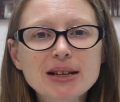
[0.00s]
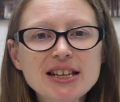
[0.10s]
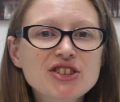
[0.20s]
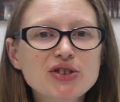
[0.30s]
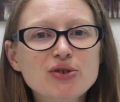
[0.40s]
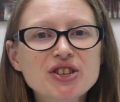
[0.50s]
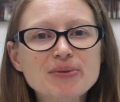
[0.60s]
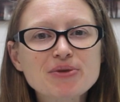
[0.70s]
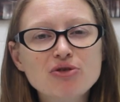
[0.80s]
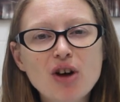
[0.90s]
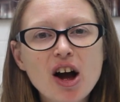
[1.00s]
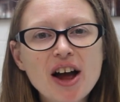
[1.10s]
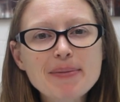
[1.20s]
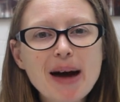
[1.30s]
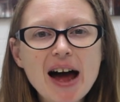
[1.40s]
Please do
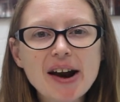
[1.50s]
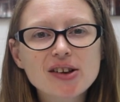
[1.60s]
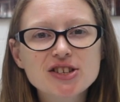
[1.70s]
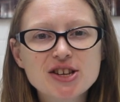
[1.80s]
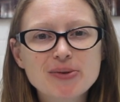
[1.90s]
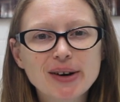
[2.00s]
subscribe and I'll see you